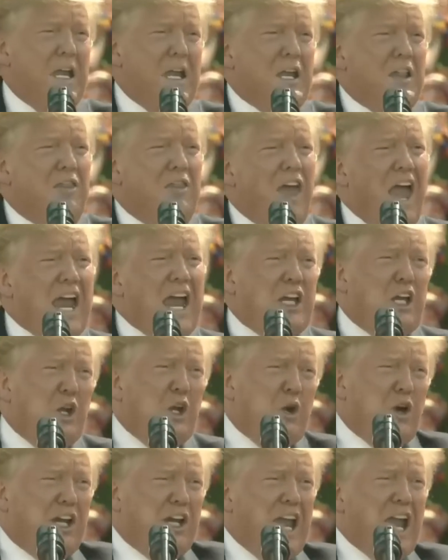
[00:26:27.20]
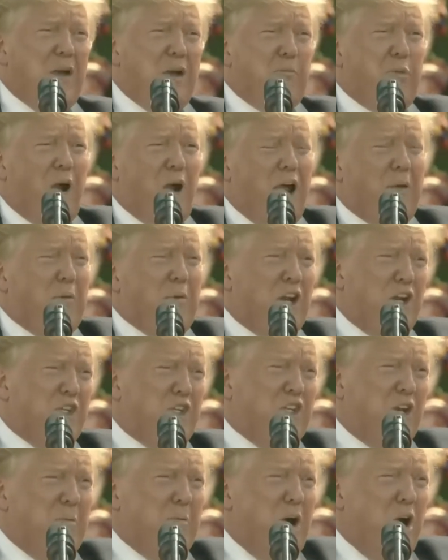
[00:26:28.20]
Thank you again, Prime
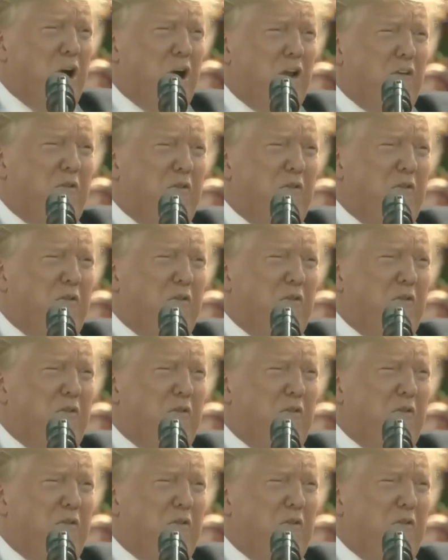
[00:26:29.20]
Minister Modi,